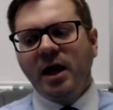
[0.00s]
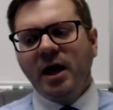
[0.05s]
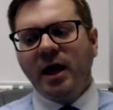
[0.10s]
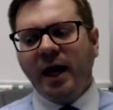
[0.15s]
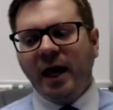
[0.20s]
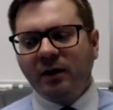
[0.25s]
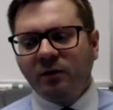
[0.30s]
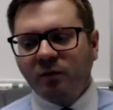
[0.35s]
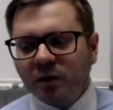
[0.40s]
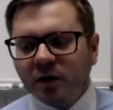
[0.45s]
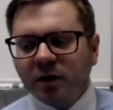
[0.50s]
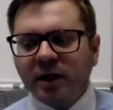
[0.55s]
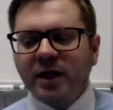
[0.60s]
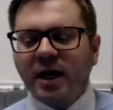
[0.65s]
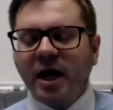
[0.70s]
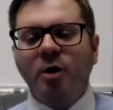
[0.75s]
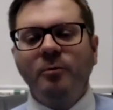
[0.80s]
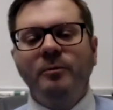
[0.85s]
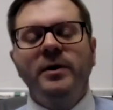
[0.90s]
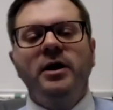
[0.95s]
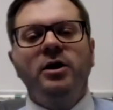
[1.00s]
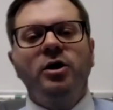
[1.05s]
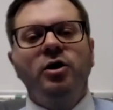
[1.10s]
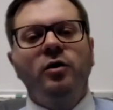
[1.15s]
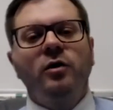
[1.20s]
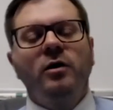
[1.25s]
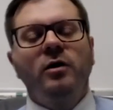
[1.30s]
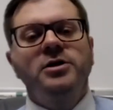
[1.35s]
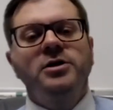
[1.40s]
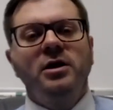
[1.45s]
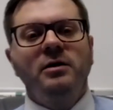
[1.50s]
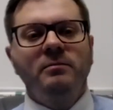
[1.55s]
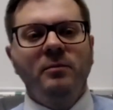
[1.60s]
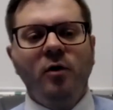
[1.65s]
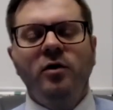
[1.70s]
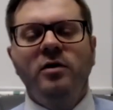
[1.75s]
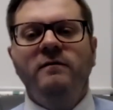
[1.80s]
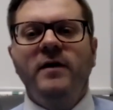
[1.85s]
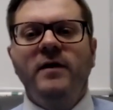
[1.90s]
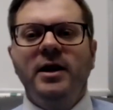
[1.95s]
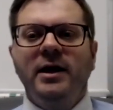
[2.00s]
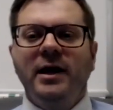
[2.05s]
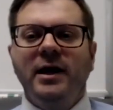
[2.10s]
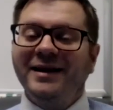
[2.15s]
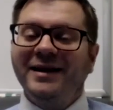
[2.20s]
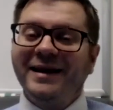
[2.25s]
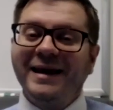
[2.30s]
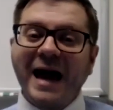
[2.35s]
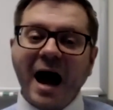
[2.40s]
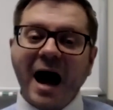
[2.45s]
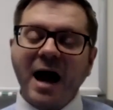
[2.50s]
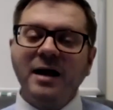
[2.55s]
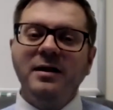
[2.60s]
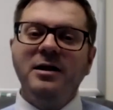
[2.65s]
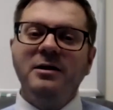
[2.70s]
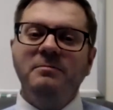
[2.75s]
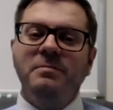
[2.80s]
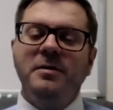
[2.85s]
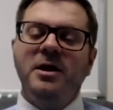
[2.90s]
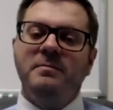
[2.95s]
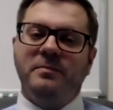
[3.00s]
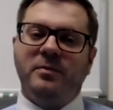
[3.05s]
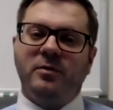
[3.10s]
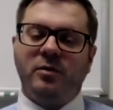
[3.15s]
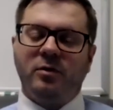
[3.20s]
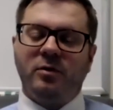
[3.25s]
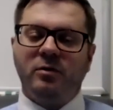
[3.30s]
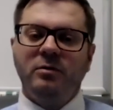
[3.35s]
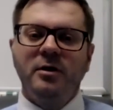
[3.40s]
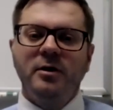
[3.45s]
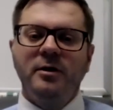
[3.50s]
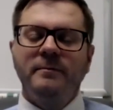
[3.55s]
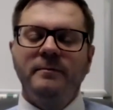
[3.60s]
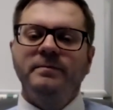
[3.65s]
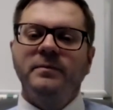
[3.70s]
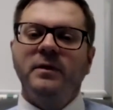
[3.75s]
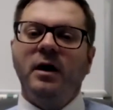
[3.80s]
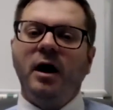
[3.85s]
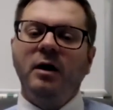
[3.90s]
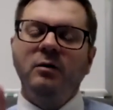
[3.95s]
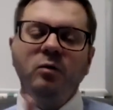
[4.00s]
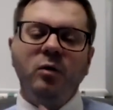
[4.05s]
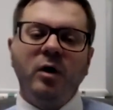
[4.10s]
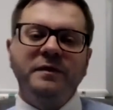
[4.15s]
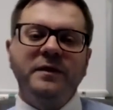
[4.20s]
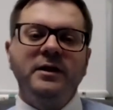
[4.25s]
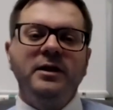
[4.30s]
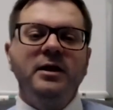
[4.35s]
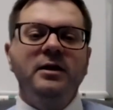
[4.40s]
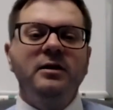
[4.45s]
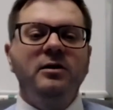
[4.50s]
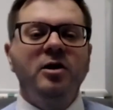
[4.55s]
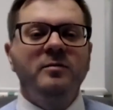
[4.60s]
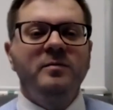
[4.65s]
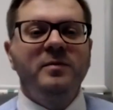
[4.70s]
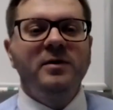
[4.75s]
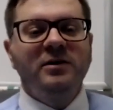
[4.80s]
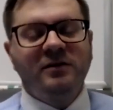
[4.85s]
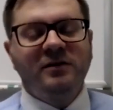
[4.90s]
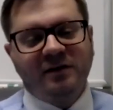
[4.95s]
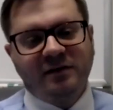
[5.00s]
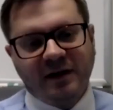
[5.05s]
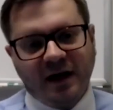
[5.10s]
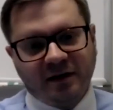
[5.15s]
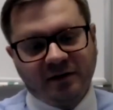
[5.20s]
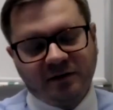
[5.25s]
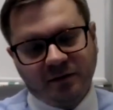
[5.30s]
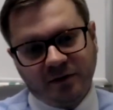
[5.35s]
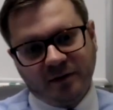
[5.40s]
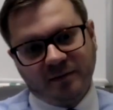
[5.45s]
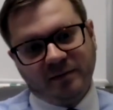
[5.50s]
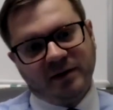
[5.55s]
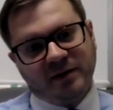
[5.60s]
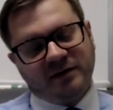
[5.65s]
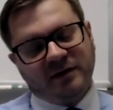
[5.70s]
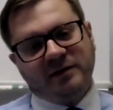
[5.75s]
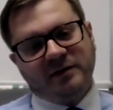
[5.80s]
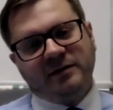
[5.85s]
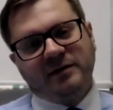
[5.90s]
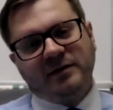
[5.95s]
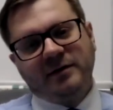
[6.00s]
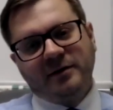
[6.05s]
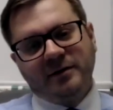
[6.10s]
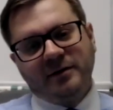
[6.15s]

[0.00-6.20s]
and really helping, encouraging, motivating, and guiding people on what they need to do to be successful in the business.